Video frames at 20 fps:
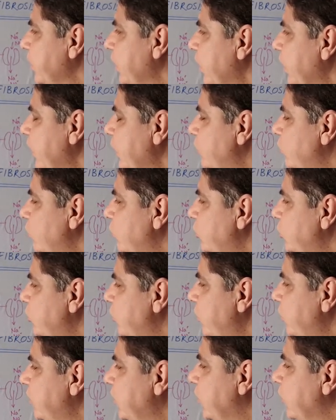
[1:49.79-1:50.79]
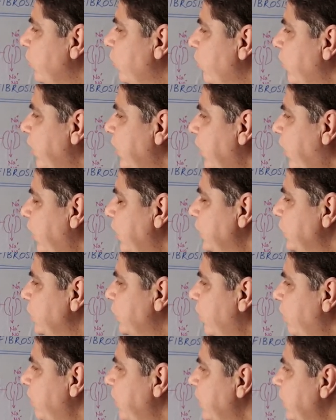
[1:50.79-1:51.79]
it would shift the chloride ions
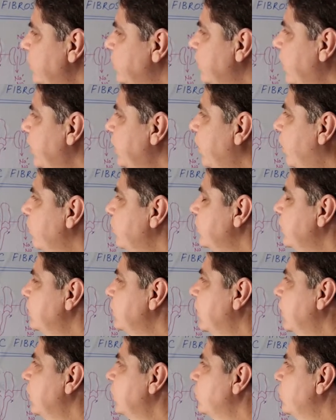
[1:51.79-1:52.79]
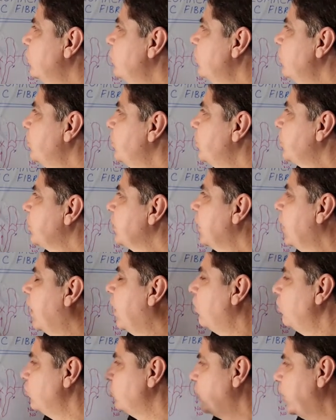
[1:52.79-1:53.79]
from inside of the cell to
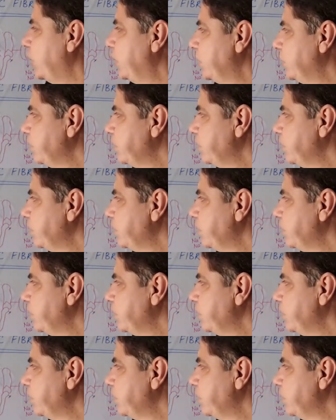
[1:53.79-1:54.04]
outside